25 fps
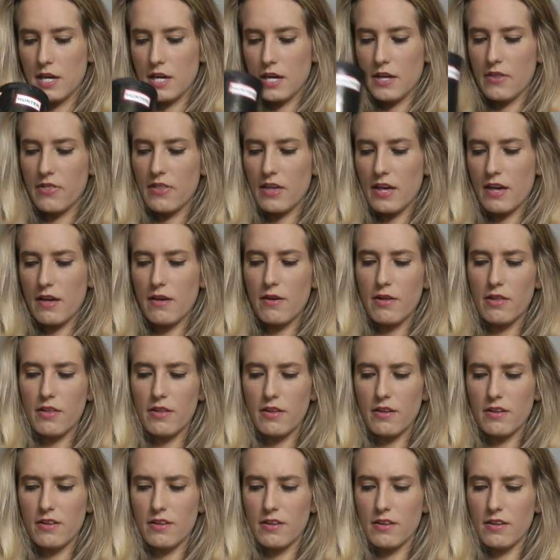and
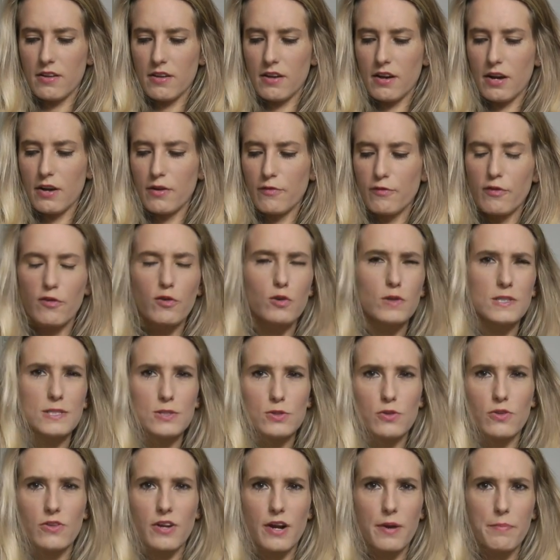I've always
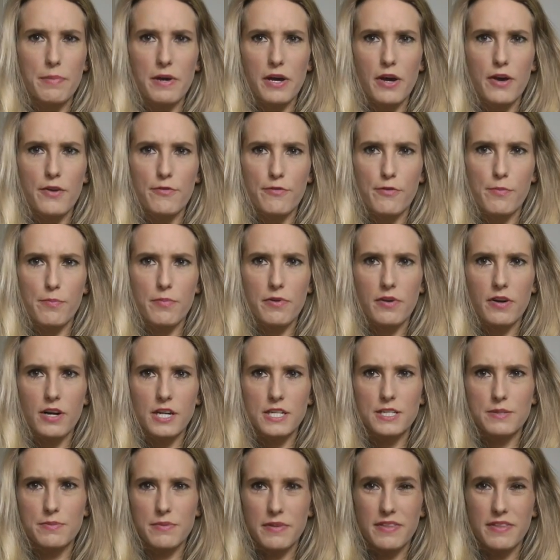thought they're a bit overpriced,